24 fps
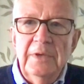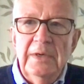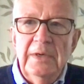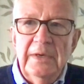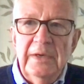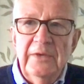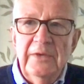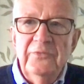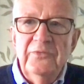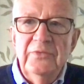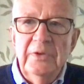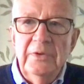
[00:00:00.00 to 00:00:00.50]

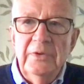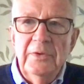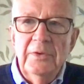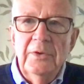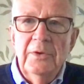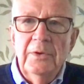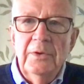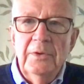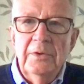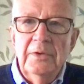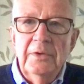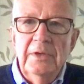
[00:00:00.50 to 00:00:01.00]
like I said,
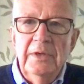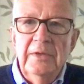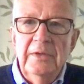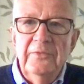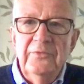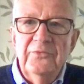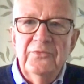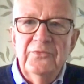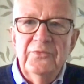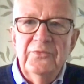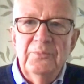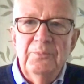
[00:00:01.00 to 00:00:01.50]

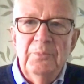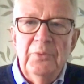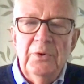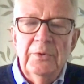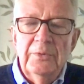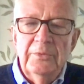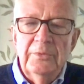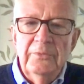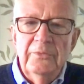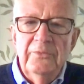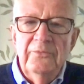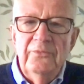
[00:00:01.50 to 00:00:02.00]
curtails
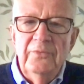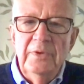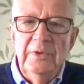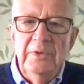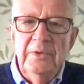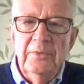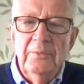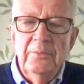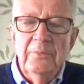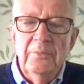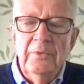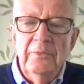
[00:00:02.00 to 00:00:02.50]
part of the
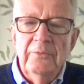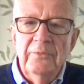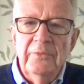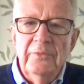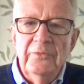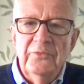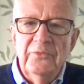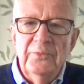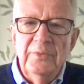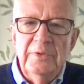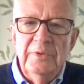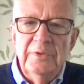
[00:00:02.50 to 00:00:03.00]
freedom of
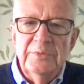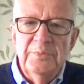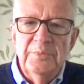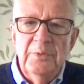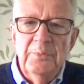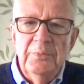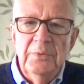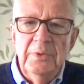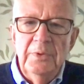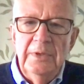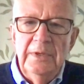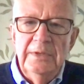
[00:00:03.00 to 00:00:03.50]
the Swedish
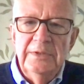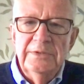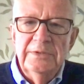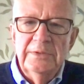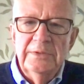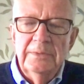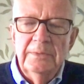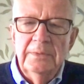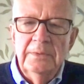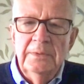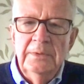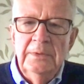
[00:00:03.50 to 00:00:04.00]

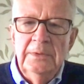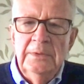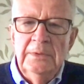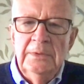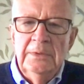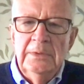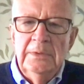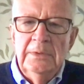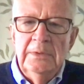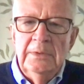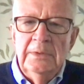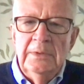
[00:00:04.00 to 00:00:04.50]
population.
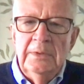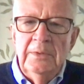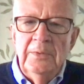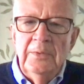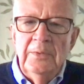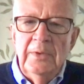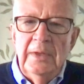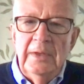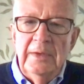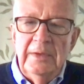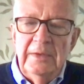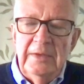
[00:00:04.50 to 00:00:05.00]

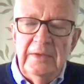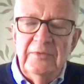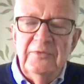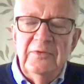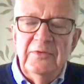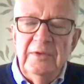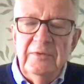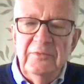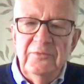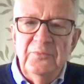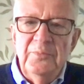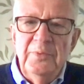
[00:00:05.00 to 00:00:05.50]
And it
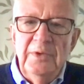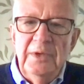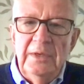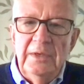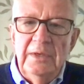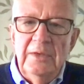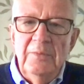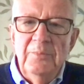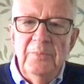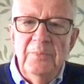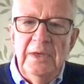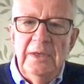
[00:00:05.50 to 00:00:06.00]
is
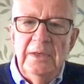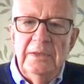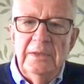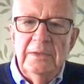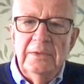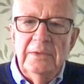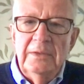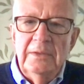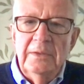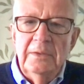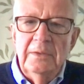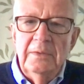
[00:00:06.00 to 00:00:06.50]
being
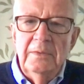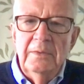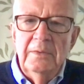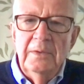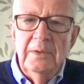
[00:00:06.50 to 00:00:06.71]
debated